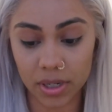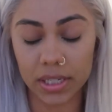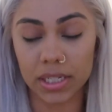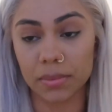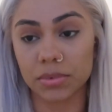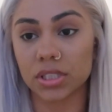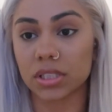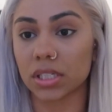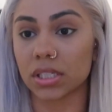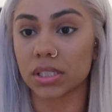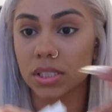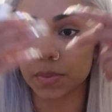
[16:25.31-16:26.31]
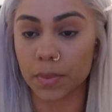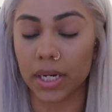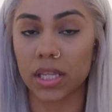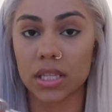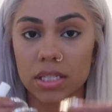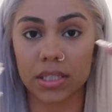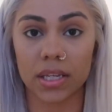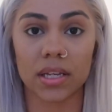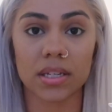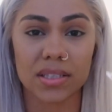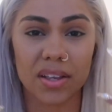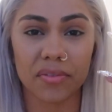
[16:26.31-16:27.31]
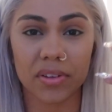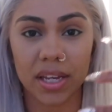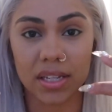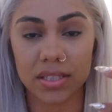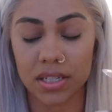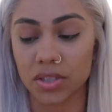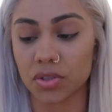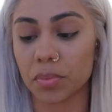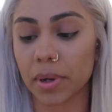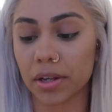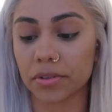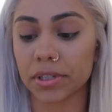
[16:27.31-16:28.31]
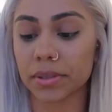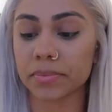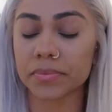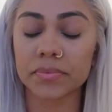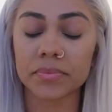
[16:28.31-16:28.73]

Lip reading: and I'm just gonna spray this again because I feel like it's getting too powdery.